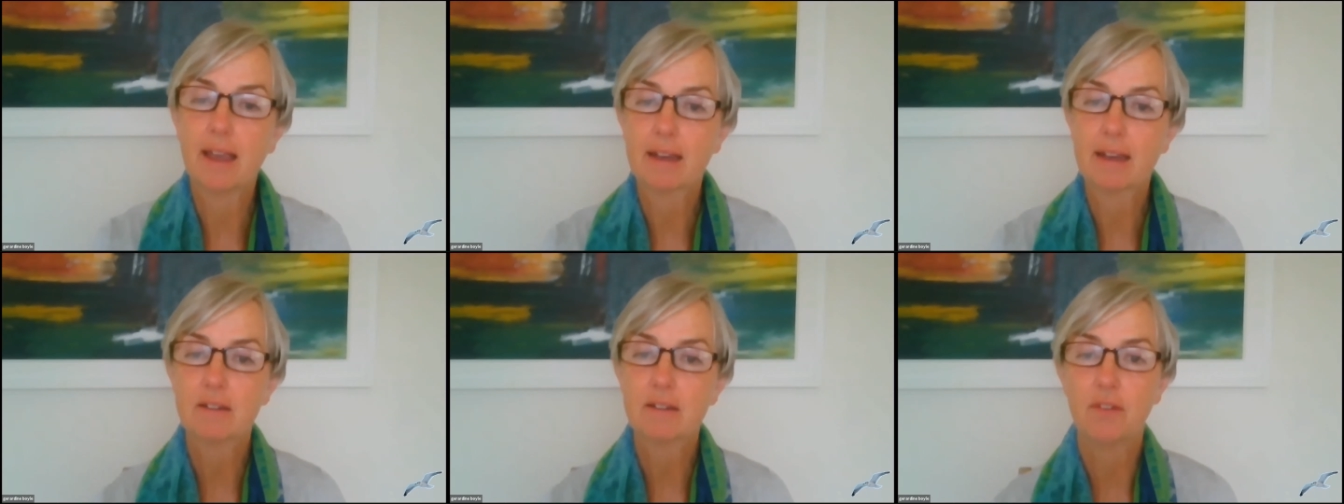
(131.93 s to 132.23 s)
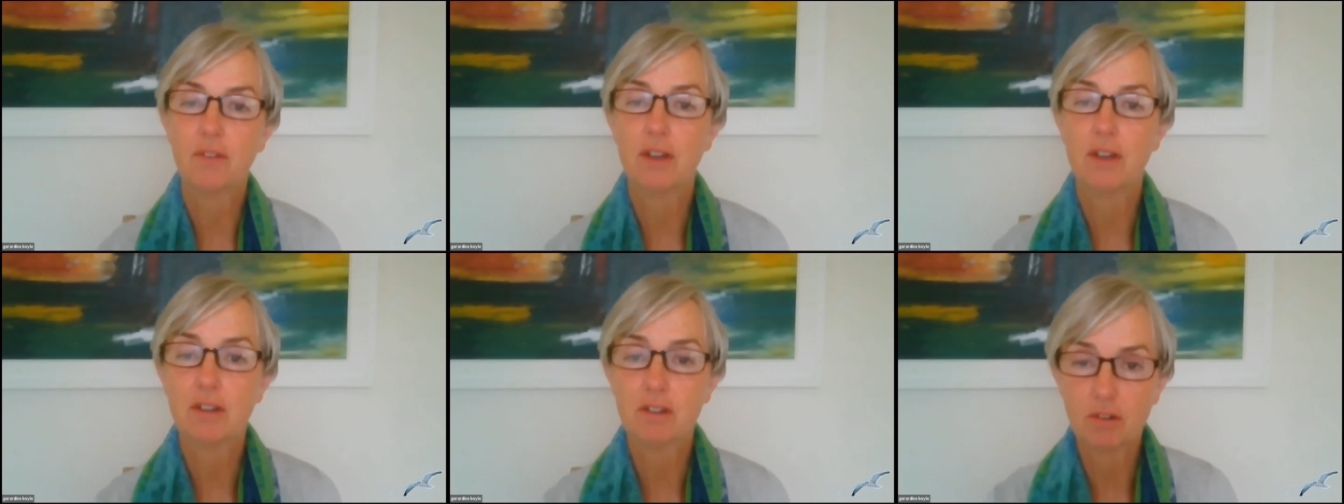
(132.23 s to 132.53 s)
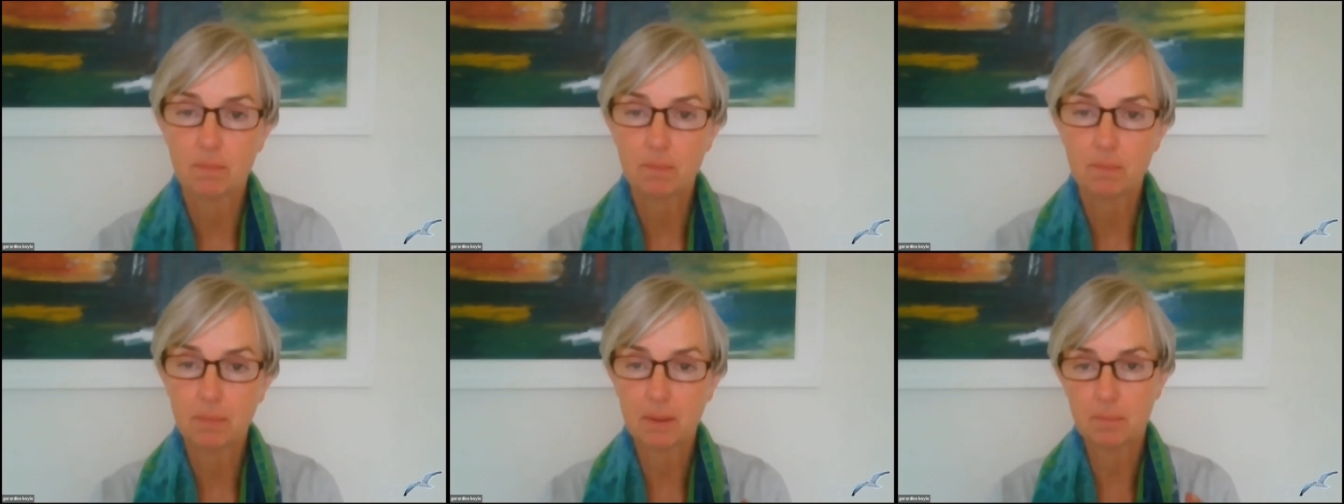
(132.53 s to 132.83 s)

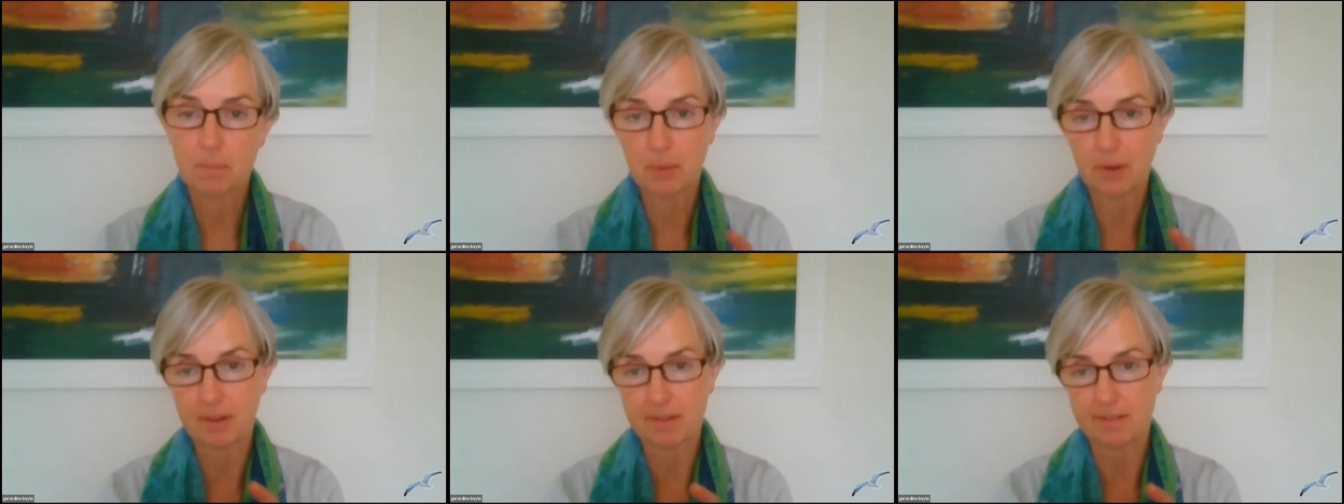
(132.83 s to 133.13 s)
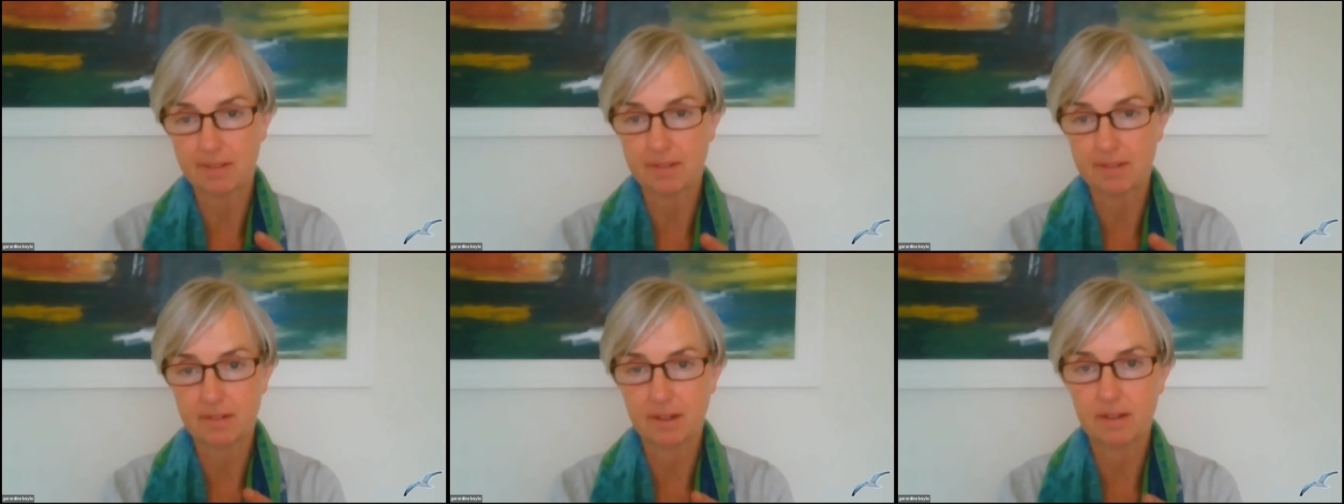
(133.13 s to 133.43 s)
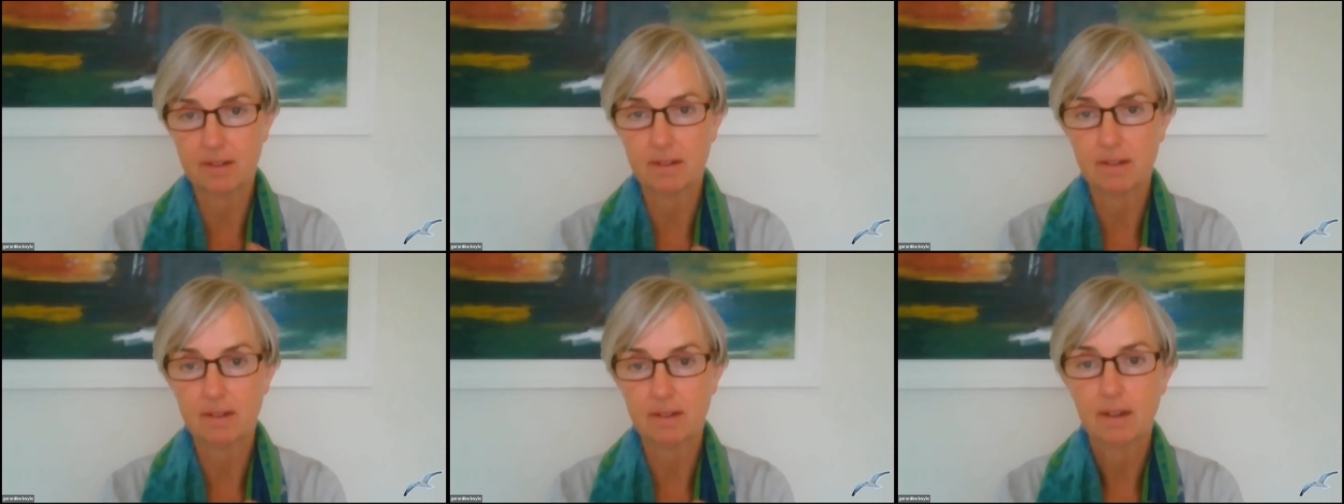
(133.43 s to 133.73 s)
activation being present
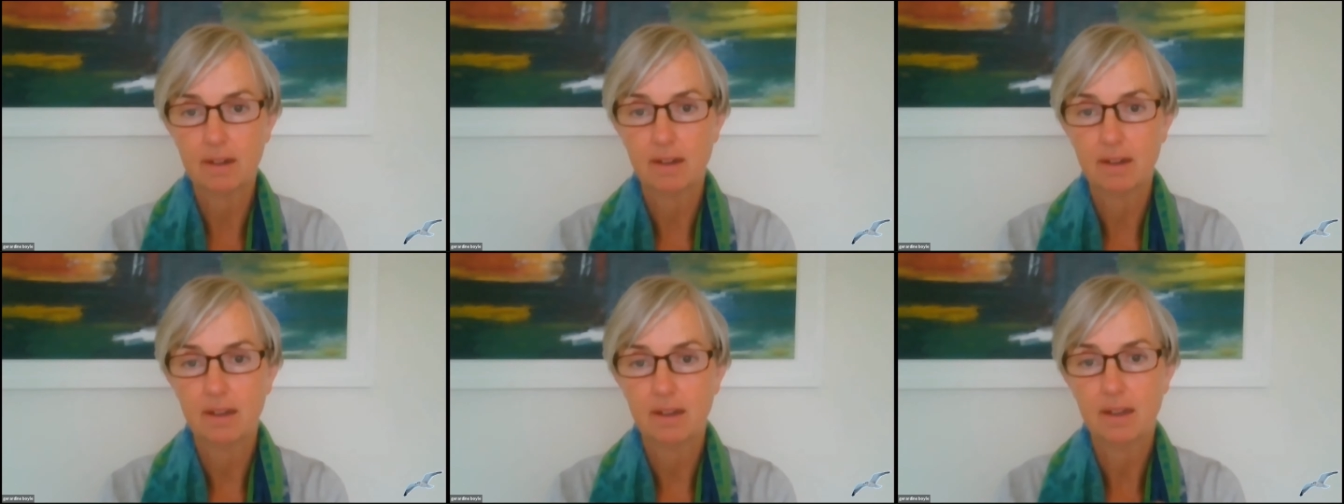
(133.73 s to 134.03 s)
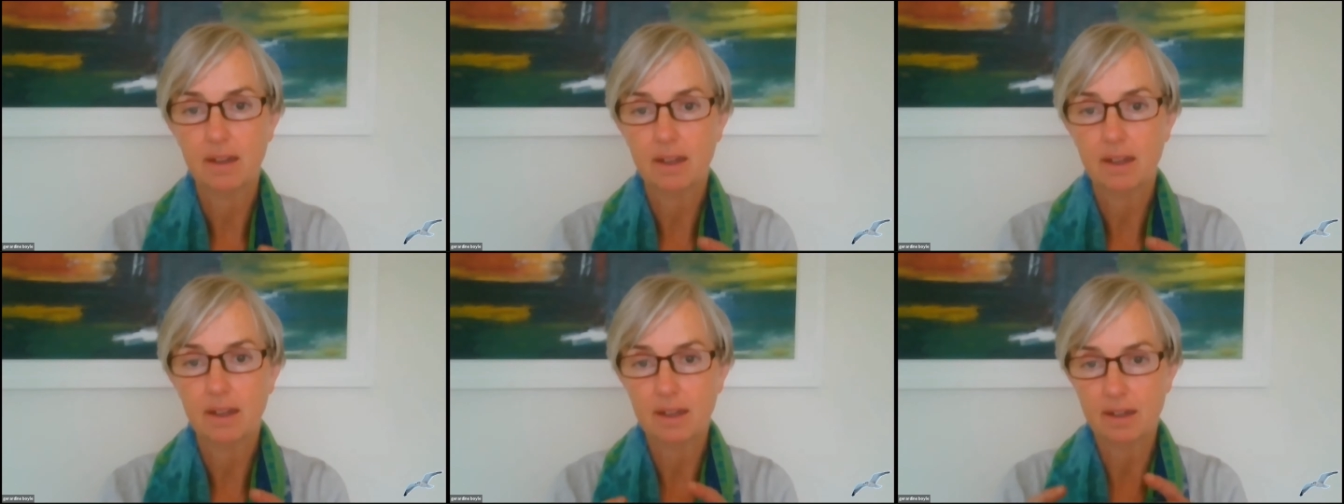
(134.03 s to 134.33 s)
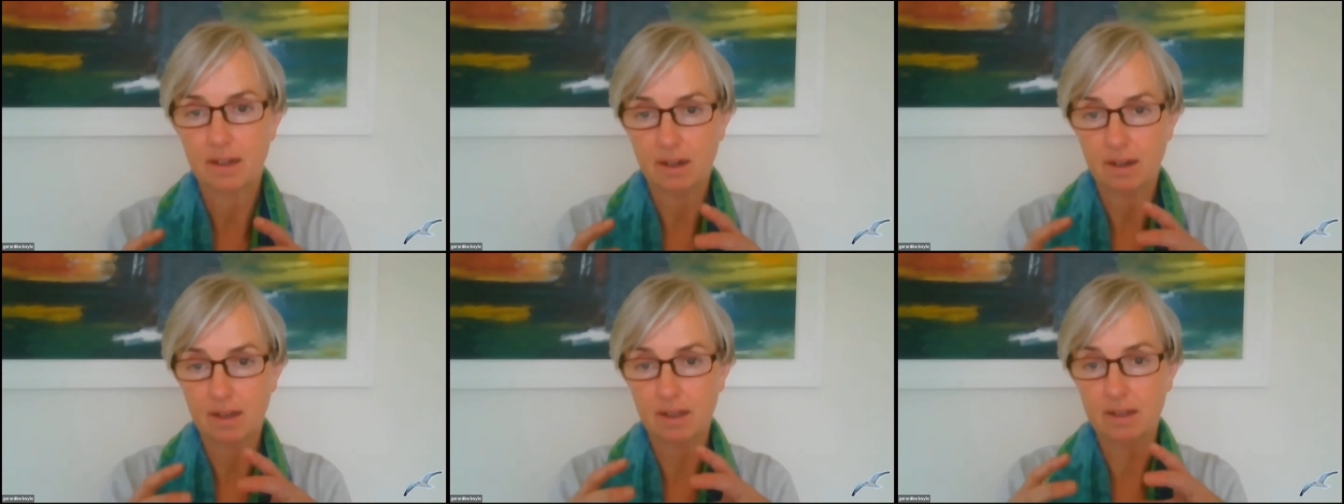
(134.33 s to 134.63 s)

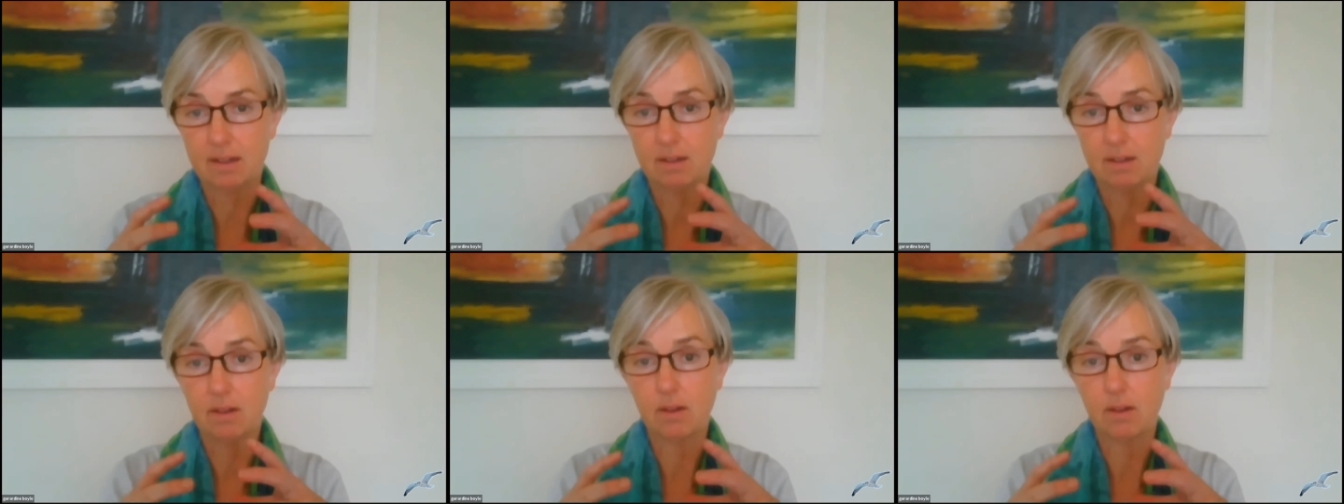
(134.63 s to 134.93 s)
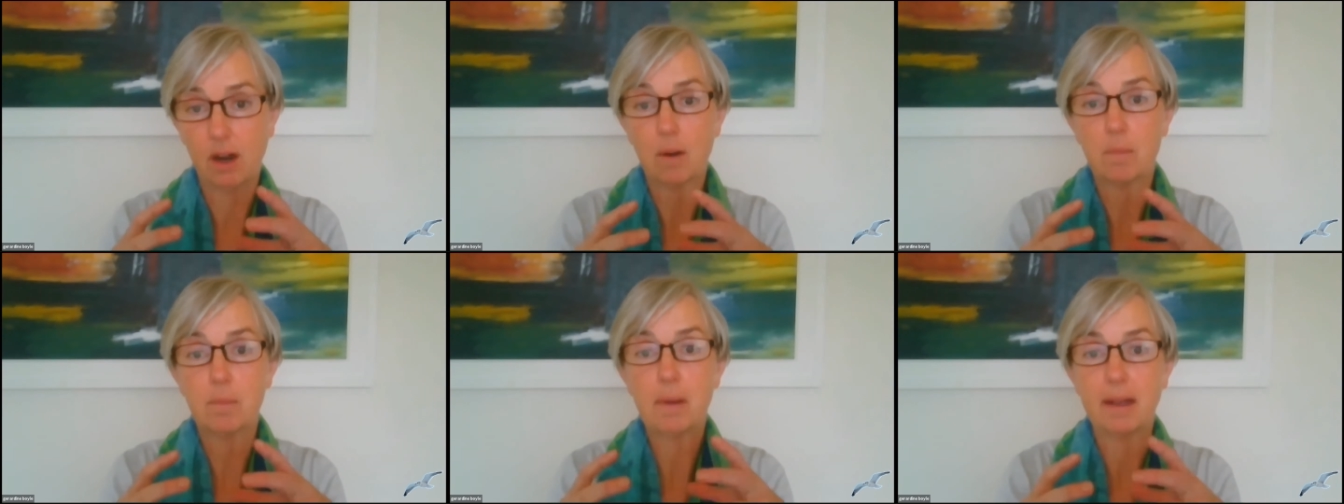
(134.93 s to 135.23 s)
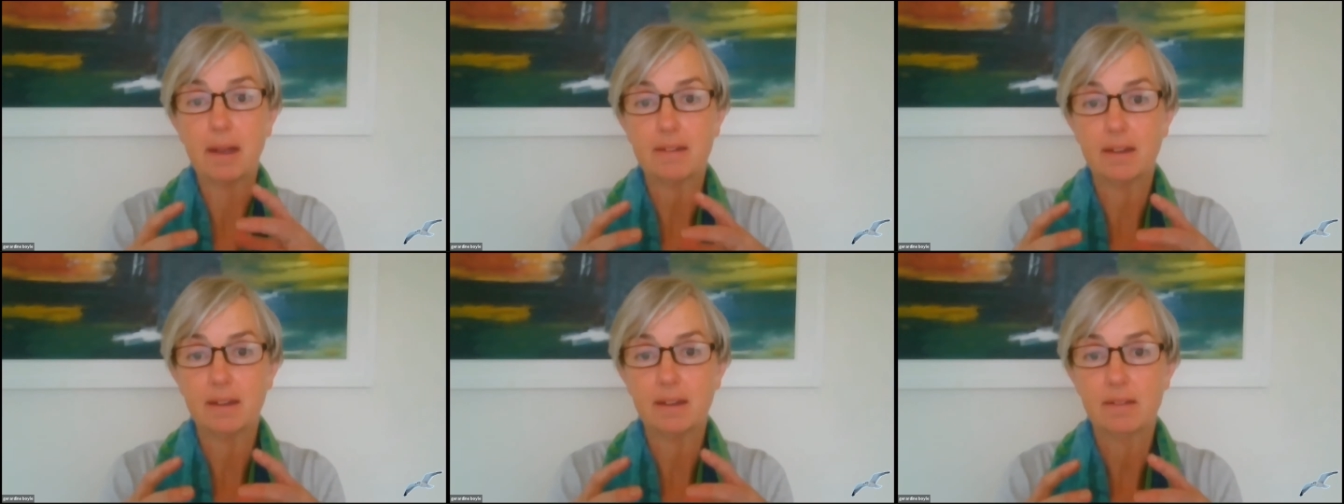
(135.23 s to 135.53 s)
in our
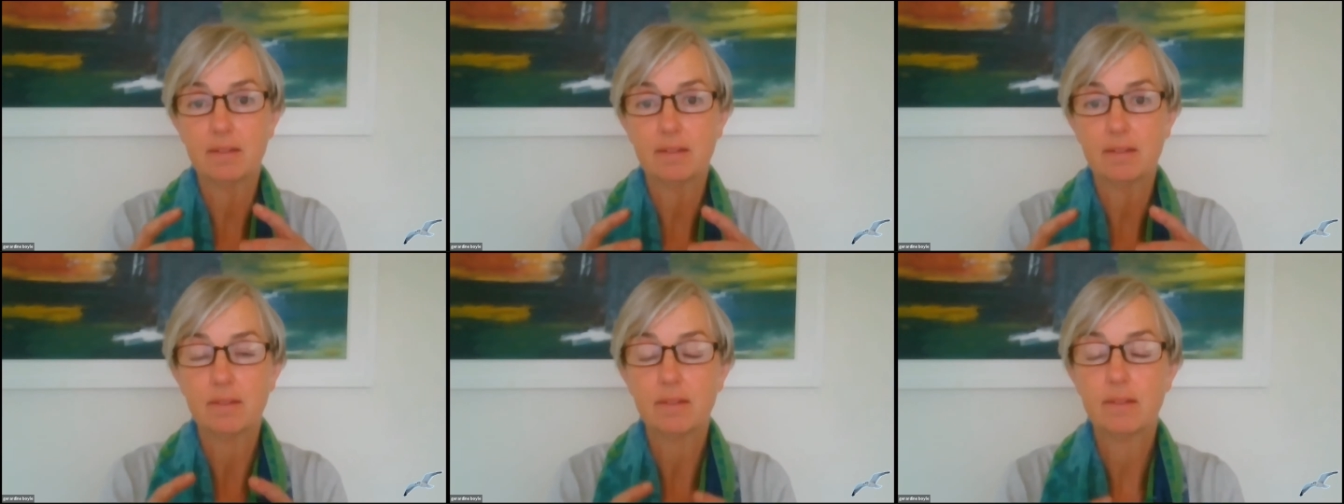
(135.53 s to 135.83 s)
body?